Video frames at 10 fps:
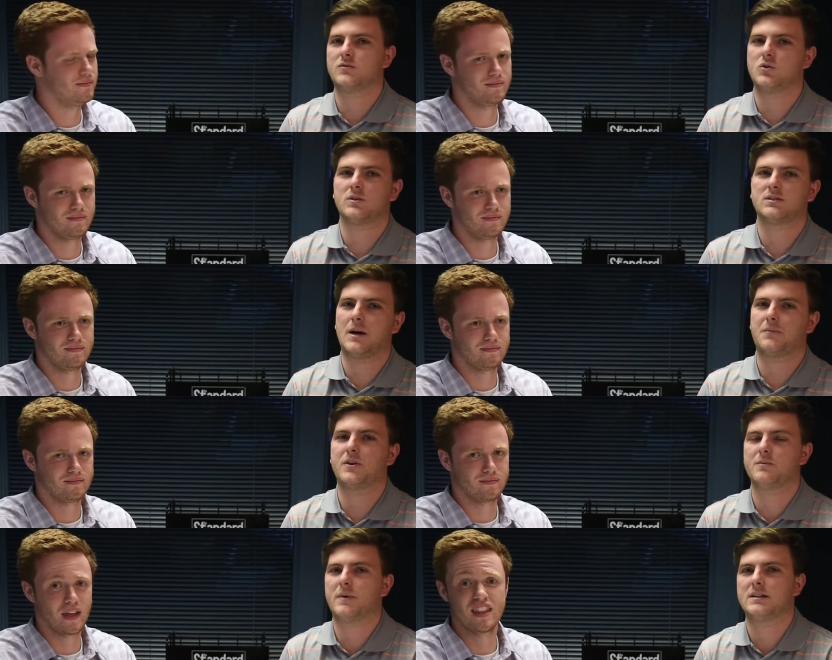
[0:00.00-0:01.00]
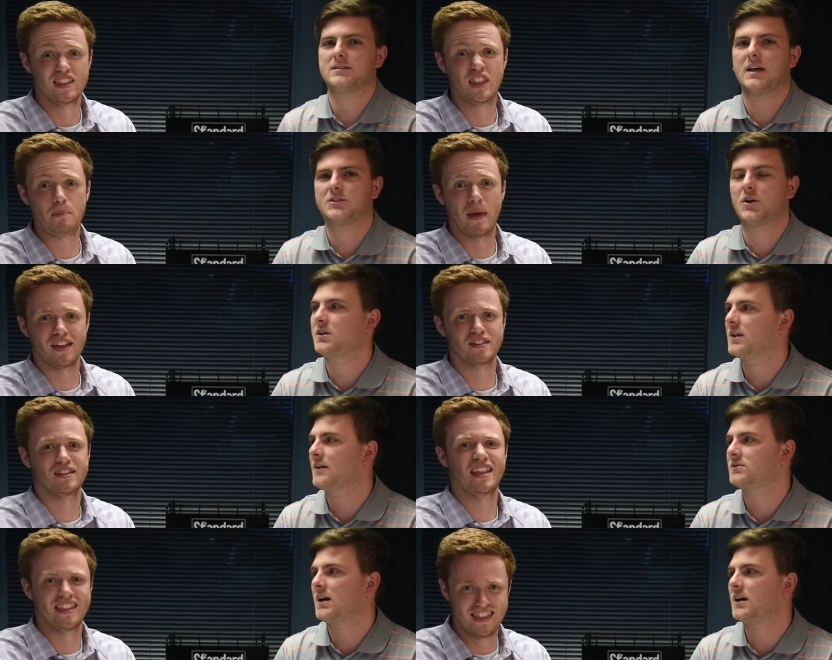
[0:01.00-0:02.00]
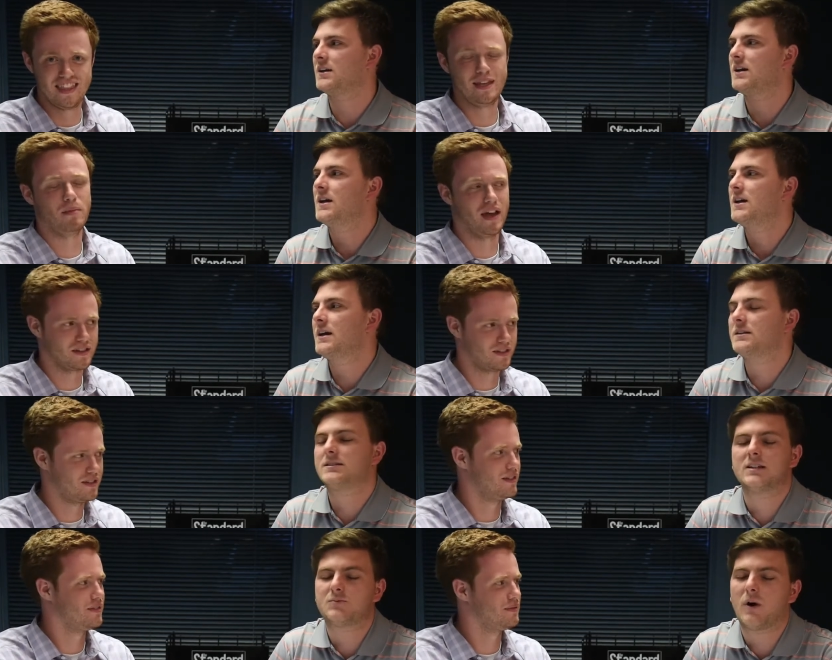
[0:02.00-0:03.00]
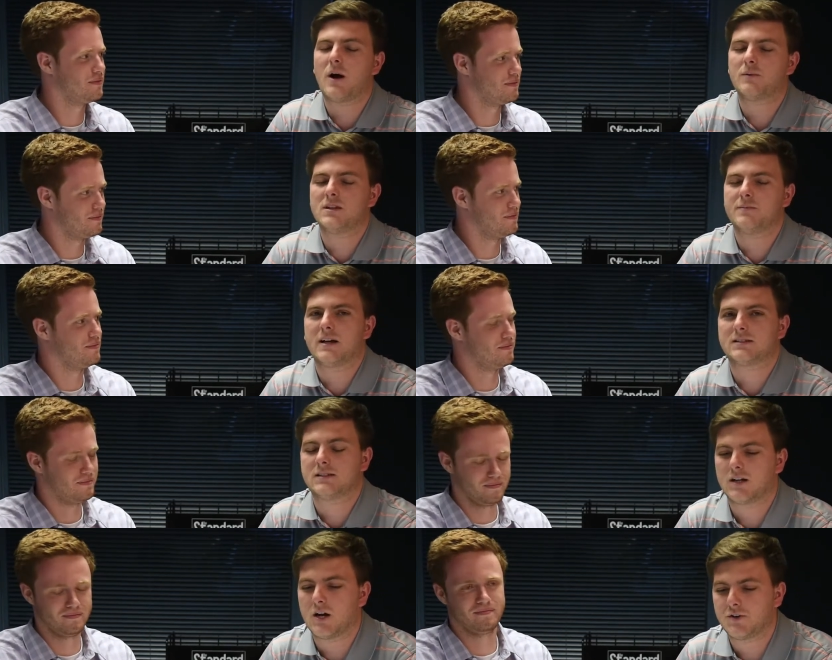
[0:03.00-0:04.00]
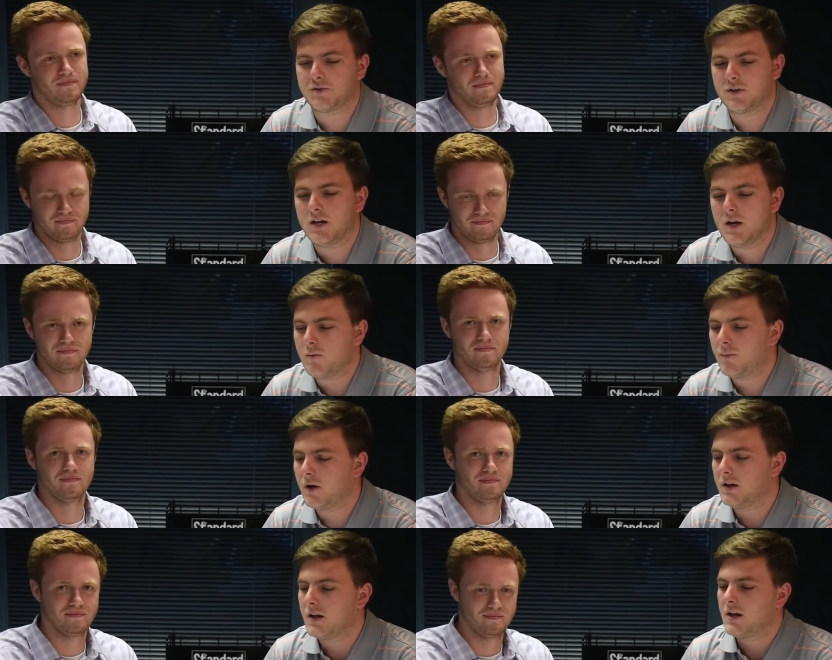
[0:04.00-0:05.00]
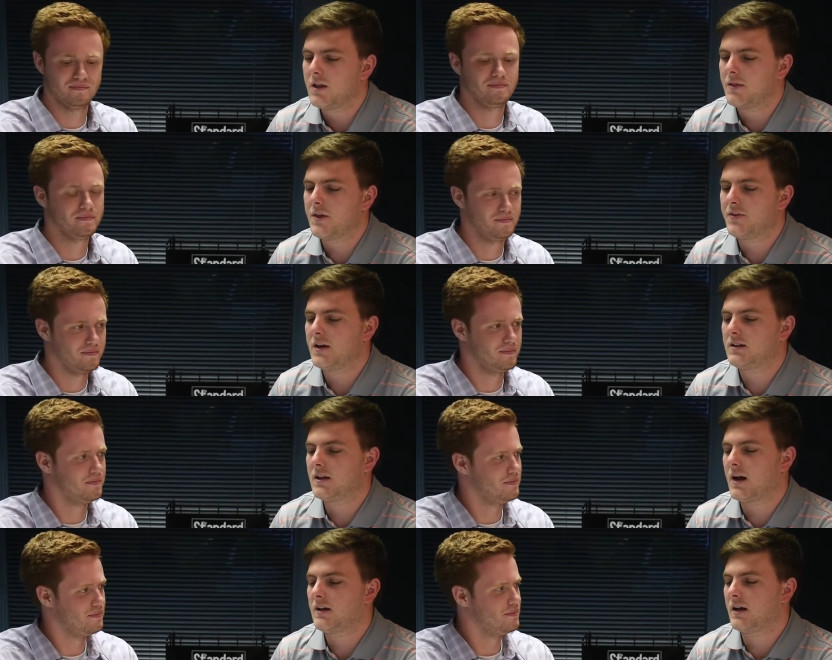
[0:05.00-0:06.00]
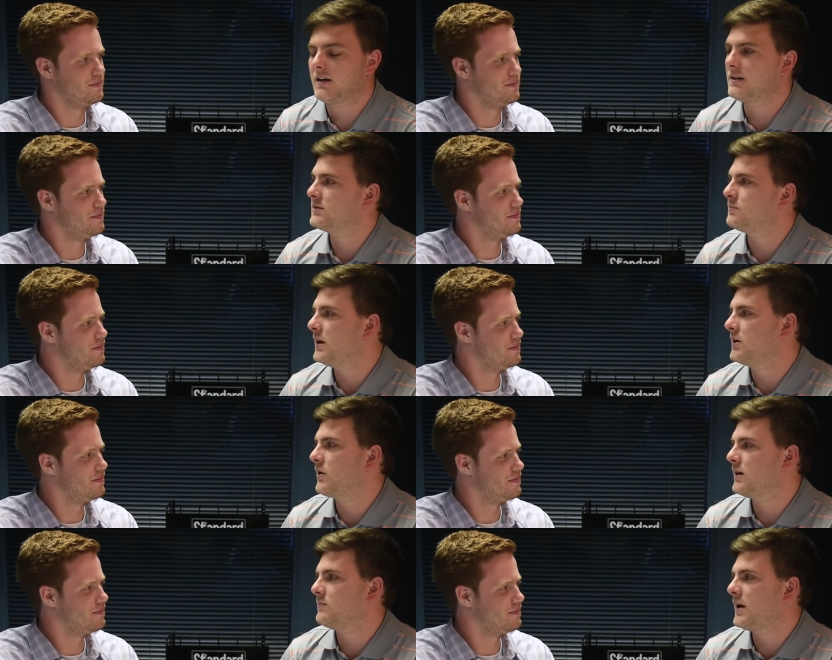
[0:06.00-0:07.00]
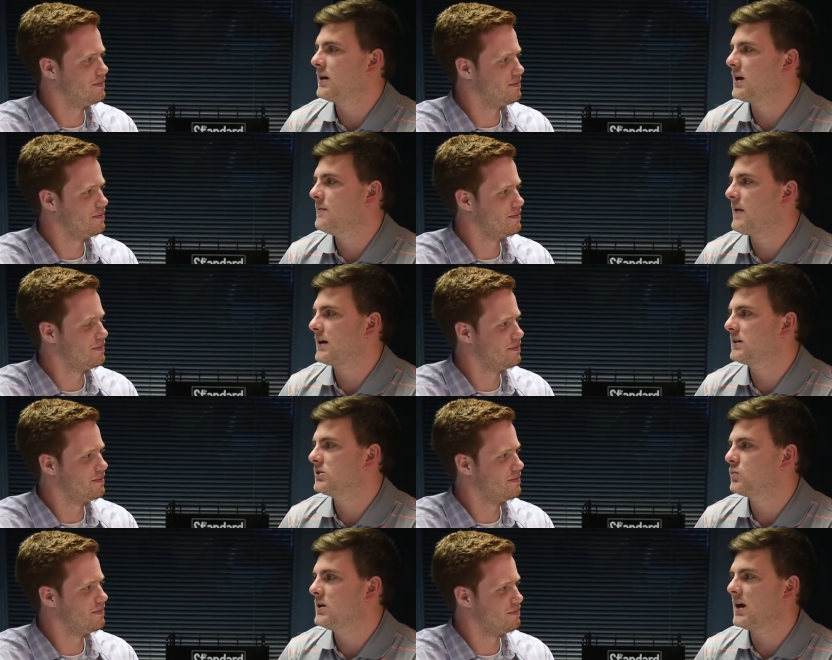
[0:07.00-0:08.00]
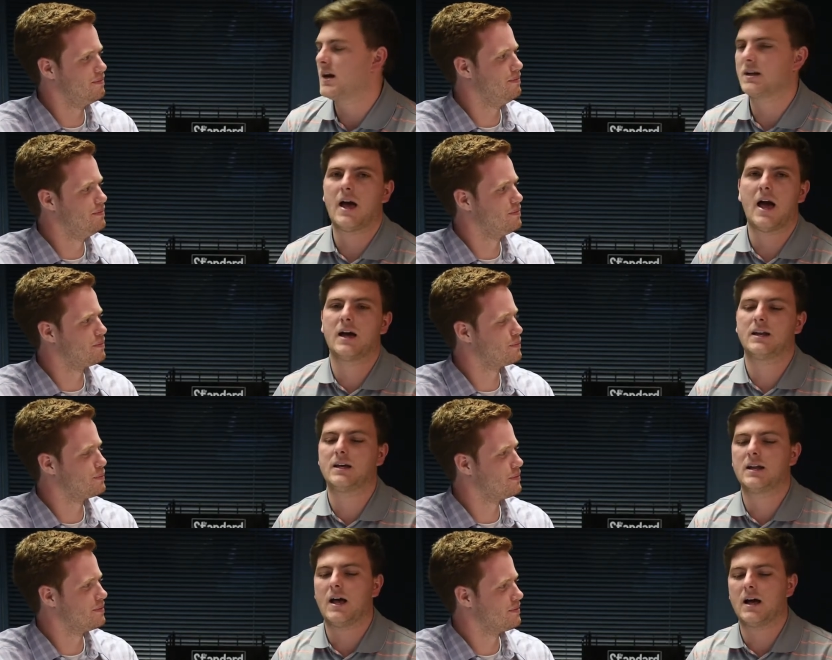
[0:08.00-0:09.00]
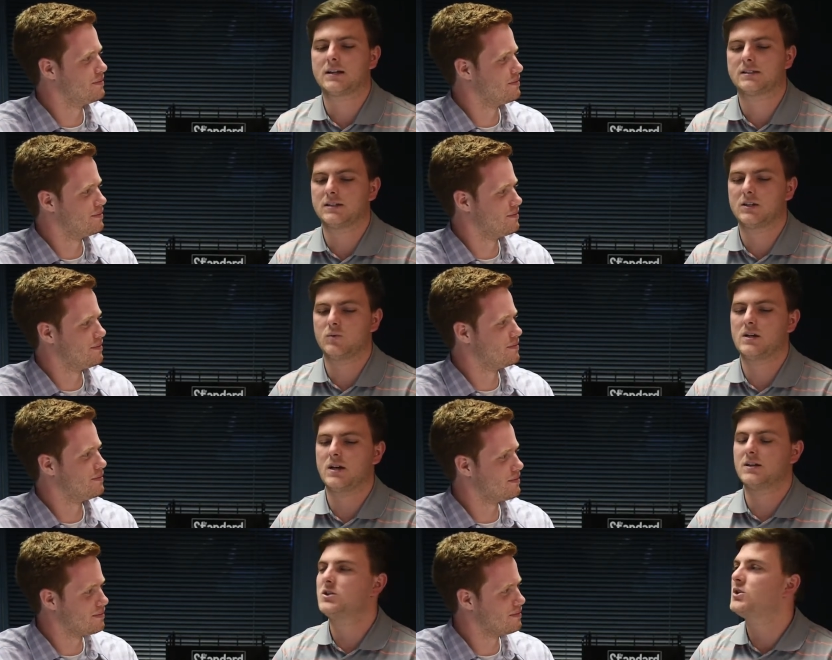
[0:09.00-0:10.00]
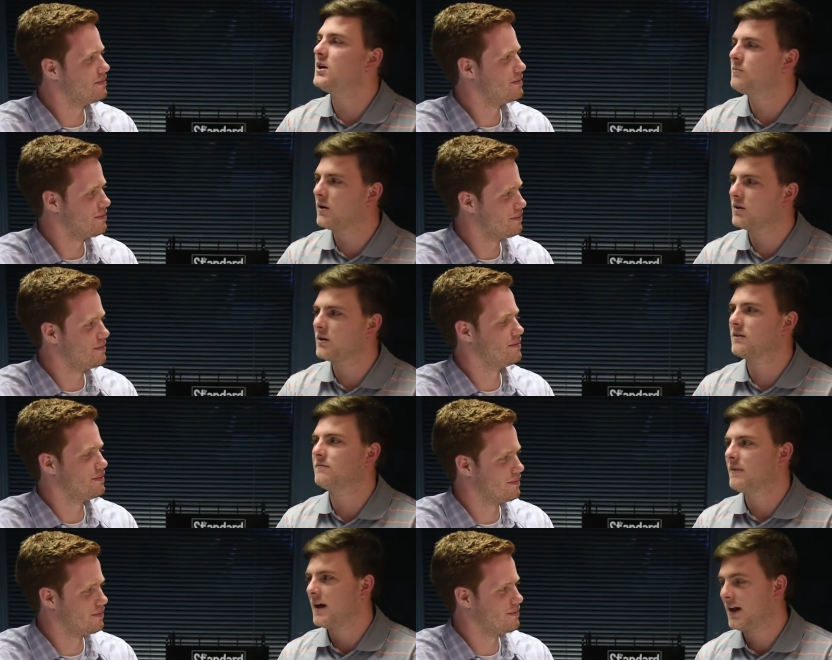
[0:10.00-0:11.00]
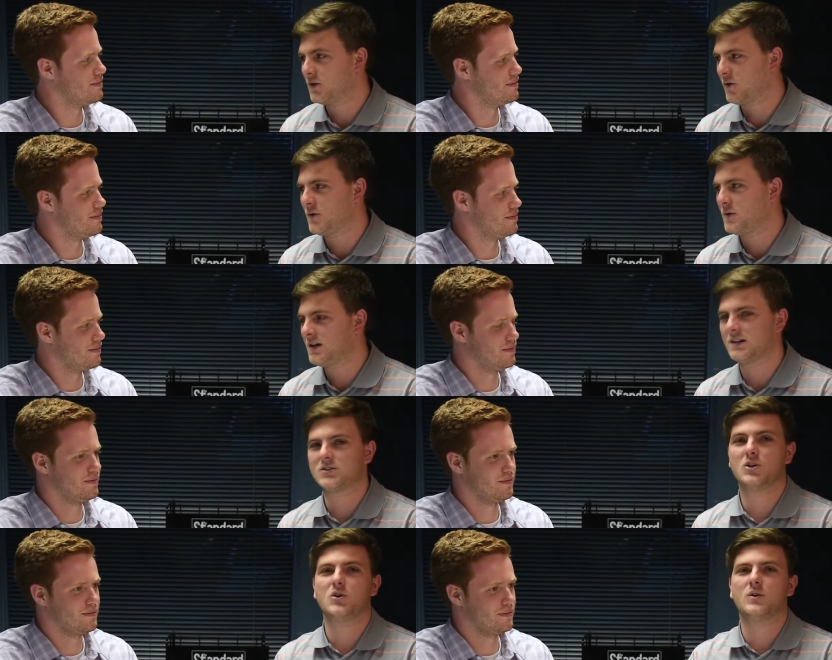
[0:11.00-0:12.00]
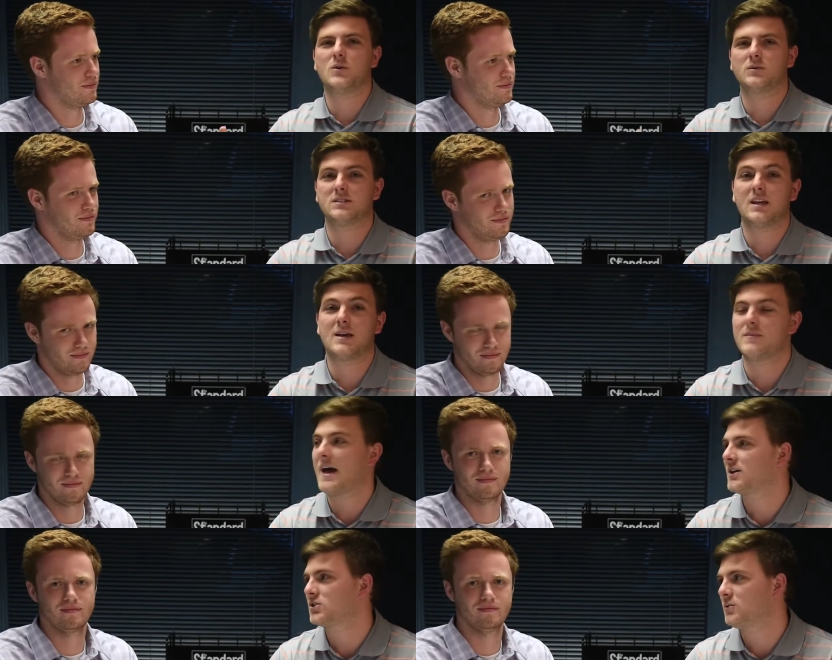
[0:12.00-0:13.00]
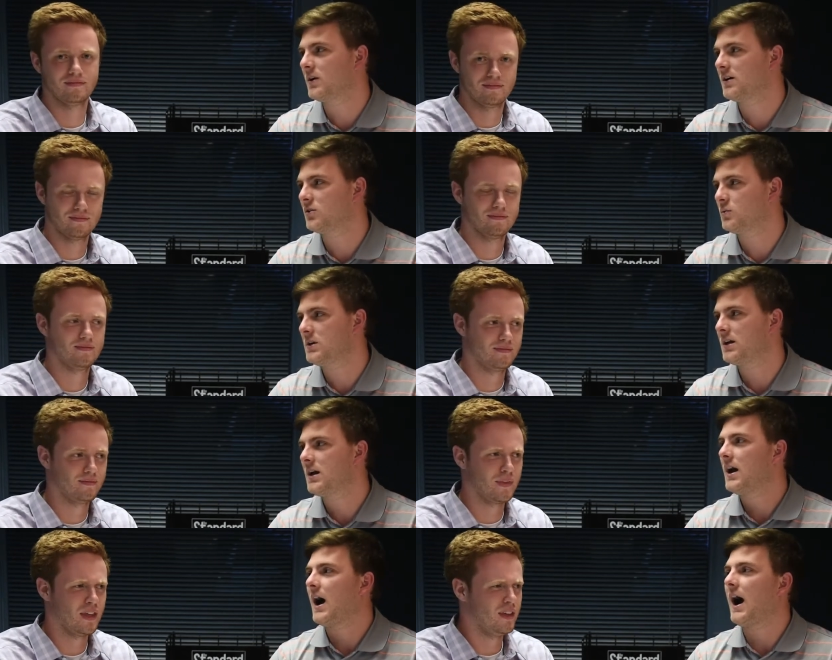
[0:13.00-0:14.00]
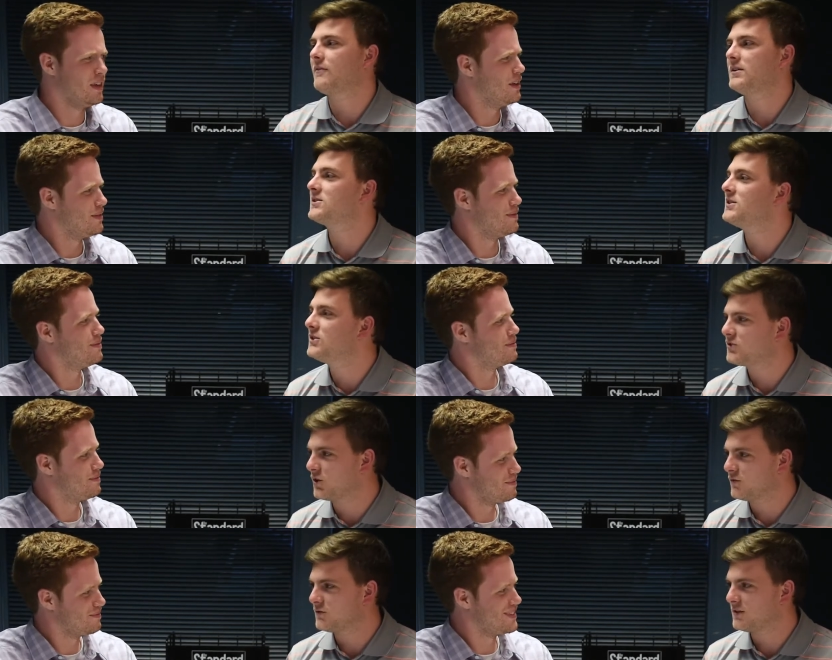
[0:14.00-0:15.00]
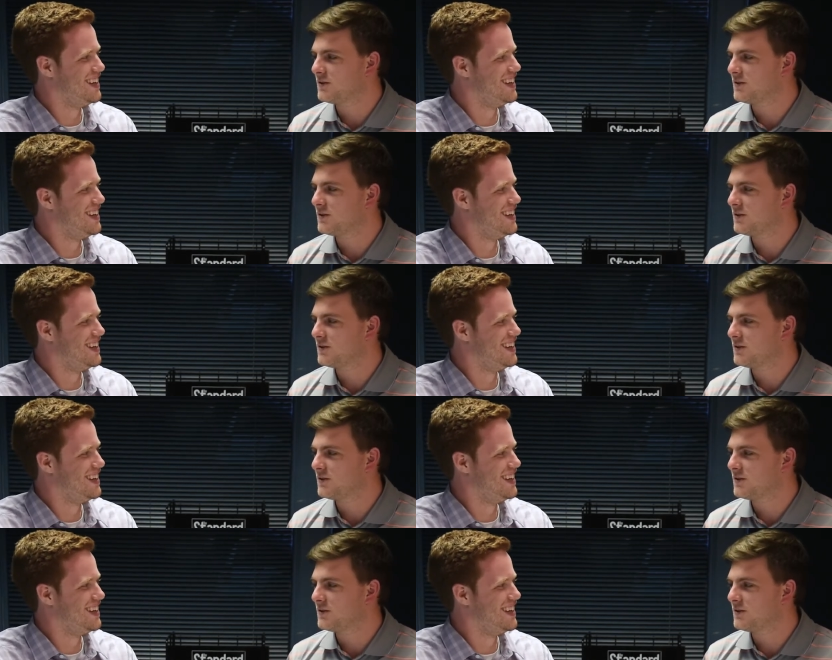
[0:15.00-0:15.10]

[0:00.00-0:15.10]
Speaker 1: of shortstop, third base, that dirty left side. It's it's probably the best in the country, but the thing that I like is Blake Graham came back this weekend and mm-hmm. had an excellent weekend. Jake Burger had a great weekend too, and he was named National Player of the Week. Obviously deserved,